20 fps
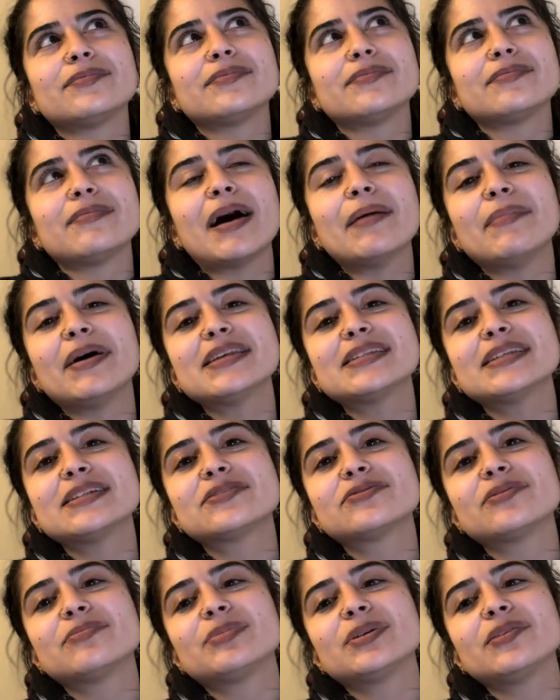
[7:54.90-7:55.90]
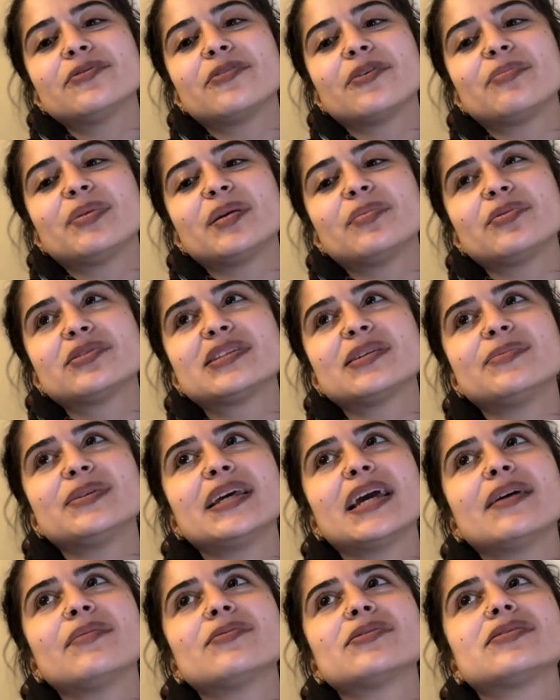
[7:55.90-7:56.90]
My message would be for people to
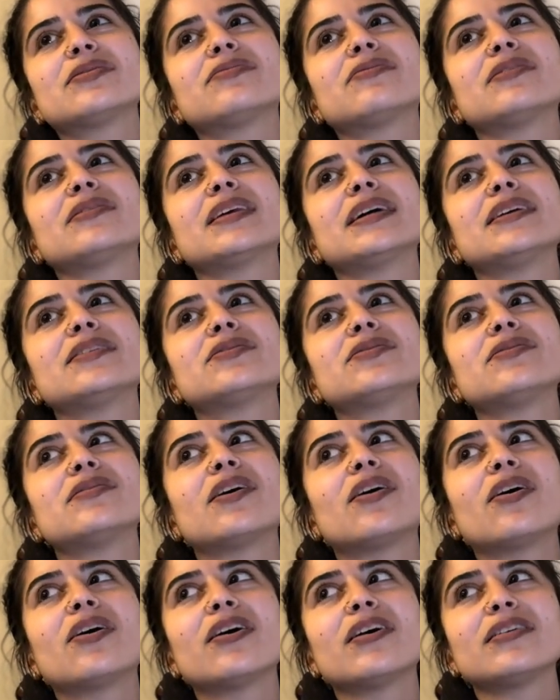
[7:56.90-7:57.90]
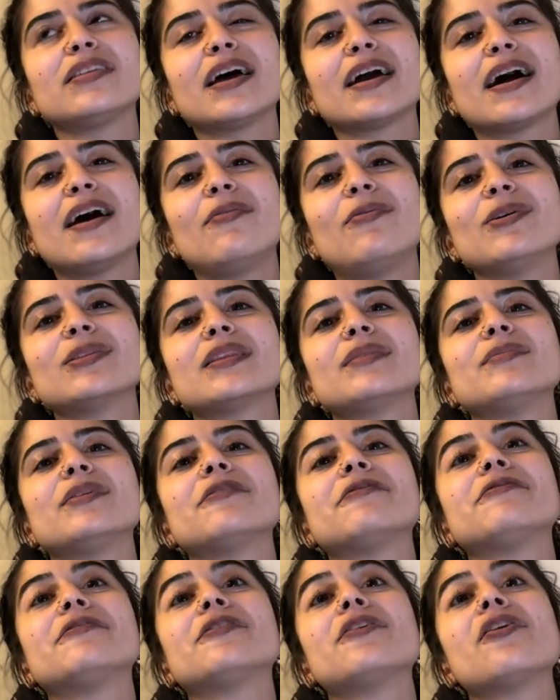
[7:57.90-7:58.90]
be able to relate to the art. Like, I want them to
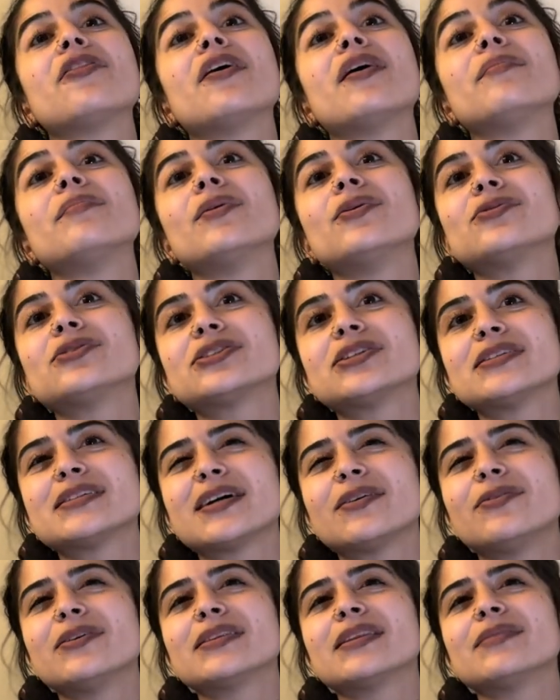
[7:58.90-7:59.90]
feel the emotions. I want